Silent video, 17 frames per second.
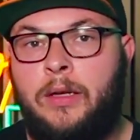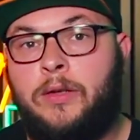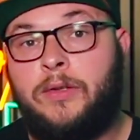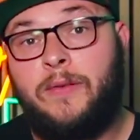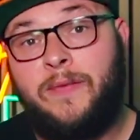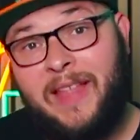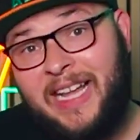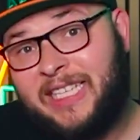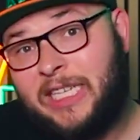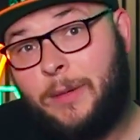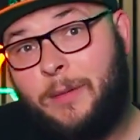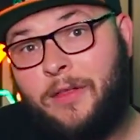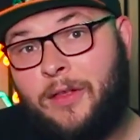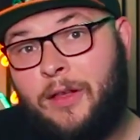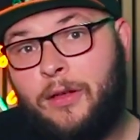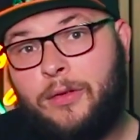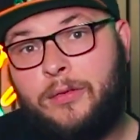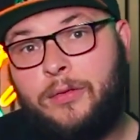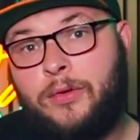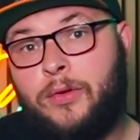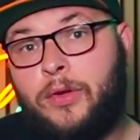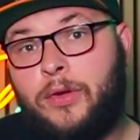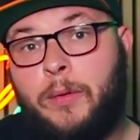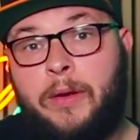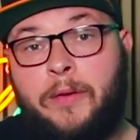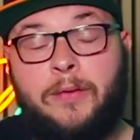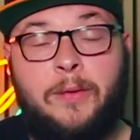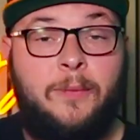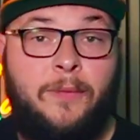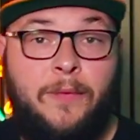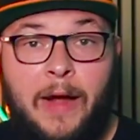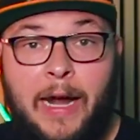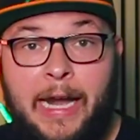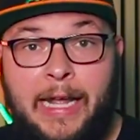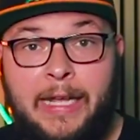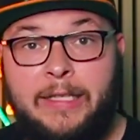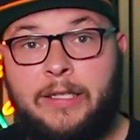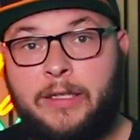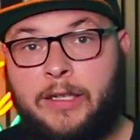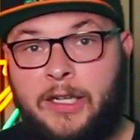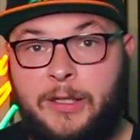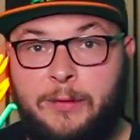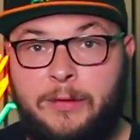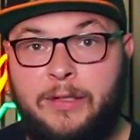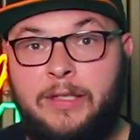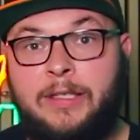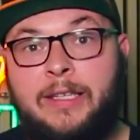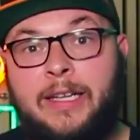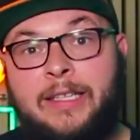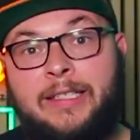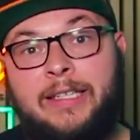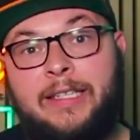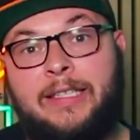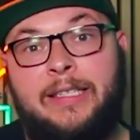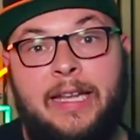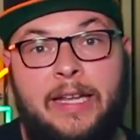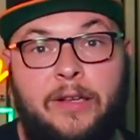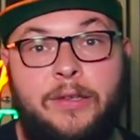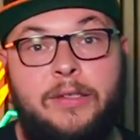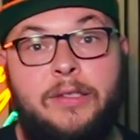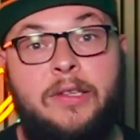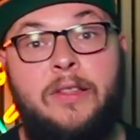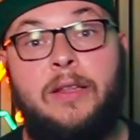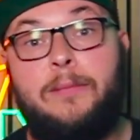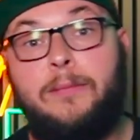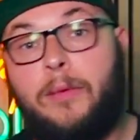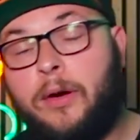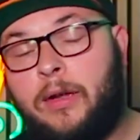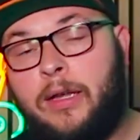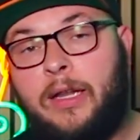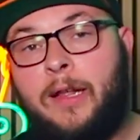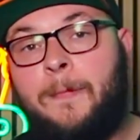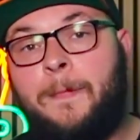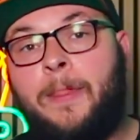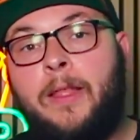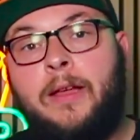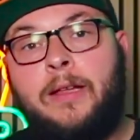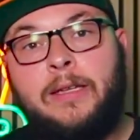So that's how we think through going from finance to customer success to sales to then marketing